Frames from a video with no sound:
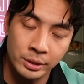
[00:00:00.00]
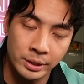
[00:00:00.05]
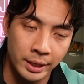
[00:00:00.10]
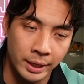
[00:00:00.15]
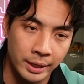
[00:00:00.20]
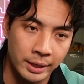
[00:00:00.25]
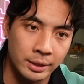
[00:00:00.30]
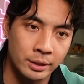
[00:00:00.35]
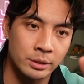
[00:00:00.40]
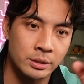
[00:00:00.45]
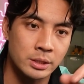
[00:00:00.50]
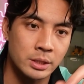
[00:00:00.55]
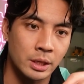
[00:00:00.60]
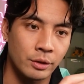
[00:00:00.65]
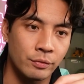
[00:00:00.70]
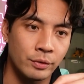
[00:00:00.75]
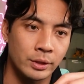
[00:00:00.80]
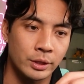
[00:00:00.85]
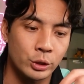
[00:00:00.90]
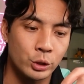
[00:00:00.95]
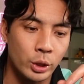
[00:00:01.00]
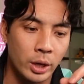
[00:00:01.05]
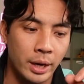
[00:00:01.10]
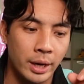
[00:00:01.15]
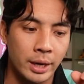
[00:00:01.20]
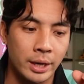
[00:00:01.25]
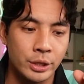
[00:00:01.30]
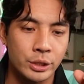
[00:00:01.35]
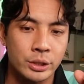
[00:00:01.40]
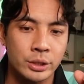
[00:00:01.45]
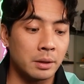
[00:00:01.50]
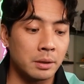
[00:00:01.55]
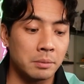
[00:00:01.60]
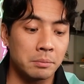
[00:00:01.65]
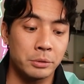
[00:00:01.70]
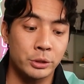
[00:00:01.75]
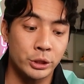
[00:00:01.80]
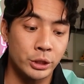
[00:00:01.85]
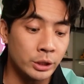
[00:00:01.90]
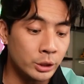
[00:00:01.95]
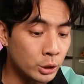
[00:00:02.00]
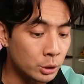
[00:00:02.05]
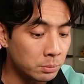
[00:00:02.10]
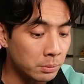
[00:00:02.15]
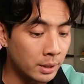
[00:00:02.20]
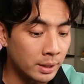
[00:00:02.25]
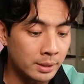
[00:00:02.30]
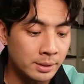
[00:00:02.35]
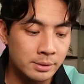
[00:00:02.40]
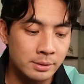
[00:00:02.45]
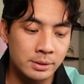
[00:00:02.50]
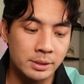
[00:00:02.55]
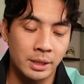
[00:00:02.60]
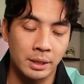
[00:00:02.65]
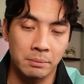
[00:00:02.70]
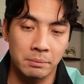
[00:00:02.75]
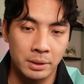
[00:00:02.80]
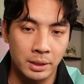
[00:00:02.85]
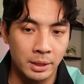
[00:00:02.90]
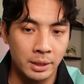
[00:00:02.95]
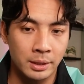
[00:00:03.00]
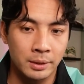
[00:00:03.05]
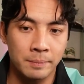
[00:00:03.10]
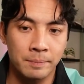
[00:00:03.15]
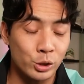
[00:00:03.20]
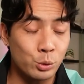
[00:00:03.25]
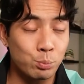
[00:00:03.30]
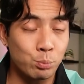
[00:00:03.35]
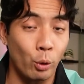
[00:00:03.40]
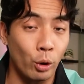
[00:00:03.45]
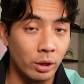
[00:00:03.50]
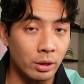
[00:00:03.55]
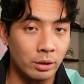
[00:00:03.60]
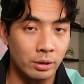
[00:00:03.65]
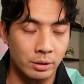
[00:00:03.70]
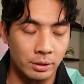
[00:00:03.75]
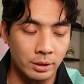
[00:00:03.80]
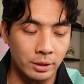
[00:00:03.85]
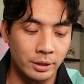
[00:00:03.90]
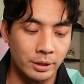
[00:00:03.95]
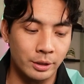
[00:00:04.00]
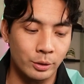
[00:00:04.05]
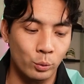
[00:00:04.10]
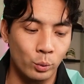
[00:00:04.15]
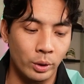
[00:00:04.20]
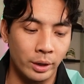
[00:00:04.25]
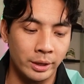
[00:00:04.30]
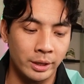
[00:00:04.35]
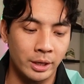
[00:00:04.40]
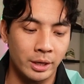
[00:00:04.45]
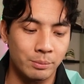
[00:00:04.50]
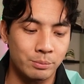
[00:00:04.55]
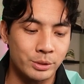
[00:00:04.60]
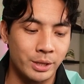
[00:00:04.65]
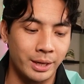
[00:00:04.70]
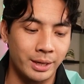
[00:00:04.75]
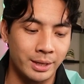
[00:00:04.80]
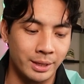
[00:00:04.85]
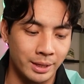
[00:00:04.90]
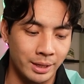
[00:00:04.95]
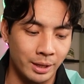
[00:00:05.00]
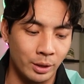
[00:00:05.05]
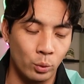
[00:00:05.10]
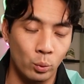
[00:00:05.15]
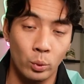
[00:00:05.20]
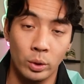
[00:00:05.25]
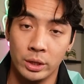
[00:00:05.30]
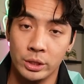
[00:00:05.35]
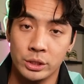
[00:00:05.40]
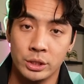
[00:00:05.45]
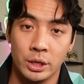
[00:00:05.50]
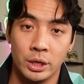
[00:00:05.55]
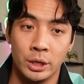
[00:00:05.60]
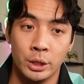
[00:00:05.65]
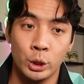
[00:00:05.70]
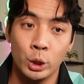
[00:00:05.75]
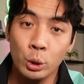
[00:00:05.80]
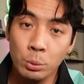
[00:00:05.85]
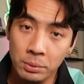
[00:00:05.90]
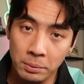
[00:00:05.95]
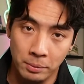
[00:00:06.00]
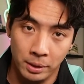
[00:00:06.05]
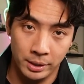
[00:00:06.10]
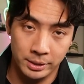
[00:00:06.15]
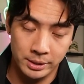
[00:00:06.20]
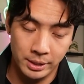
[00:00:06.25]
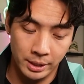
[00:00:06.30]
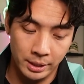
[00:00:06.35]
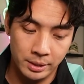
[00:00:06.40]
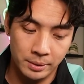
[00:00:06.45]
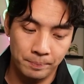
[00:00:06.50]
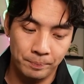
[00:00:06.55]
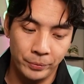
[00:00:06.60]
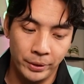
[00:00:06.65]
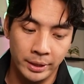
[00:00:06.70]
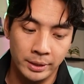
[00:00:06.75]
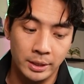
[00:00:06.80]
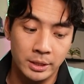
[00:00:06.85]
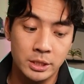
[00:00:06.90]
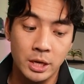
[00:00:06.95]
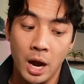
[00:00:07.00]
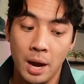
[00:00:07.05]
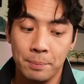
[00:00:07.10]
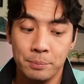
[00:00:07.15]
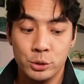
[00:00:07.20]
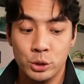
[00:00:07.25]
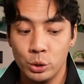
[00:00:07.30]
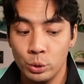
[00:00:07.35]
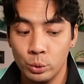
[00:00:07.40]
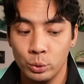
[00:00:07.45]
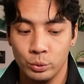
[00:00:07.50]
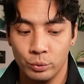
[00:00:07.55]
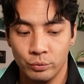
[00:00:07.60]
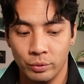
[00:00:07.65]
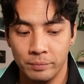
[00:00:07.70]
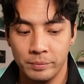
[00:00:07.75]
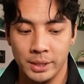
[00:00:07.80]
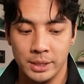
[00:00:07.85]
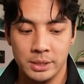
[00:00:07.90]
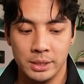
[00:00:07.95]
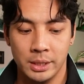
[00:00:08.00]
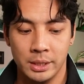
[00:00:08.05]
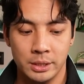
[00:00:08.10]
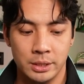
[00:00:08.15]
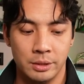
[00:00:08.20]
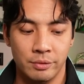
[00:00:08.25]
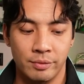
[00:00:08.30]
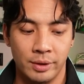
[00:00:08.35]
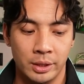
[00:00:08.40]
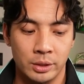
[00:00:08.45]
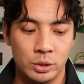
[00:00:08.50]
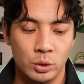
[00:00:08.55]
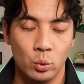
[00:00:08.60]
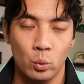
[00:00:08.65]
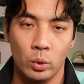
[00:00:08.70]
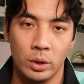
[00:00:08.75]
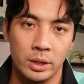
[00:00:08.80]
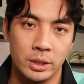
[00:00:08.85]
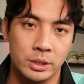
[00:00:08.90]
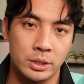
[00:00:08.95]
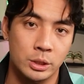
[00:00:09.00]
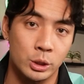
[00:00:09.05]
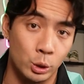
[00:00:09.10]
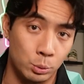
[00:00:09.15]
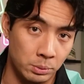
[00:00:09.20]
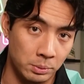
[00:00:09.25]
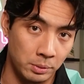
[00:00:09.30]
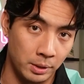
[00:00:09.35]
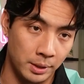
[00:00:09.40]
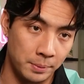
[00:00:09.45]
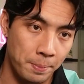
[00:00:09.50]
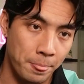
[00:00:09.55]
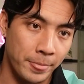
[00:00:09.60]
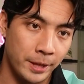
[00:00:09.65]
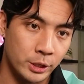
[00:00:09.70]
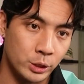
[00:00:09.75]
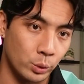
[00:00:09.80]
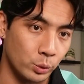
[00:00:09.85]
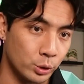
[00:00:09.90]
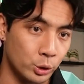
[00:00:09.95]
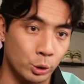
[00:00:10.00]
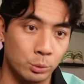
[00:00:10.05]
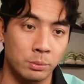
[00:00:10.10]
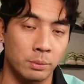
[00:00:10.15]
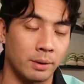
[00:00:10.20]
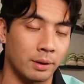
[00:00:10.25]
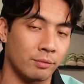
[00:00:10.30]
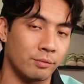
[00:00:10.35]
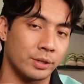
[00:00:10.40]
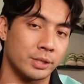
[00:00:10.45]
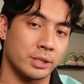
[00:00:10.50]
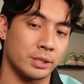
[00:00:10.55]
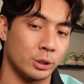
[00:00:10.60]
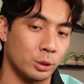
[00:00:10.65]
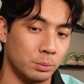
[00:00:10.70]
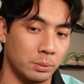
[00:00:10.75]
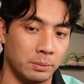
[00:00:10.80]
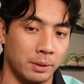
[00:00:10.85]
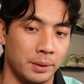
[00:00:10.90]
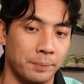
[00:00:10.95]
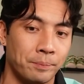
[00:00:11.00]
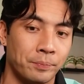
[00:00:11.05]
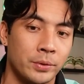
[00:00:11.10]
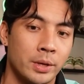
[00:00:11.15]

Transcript: getting stuff in the trash. Machinedramon, same thing. Spoiler alert, what ended up taking it was a Numemon deck. And the top 2 from yesterday's event was Numemon. So it was Numemon versus Numemon,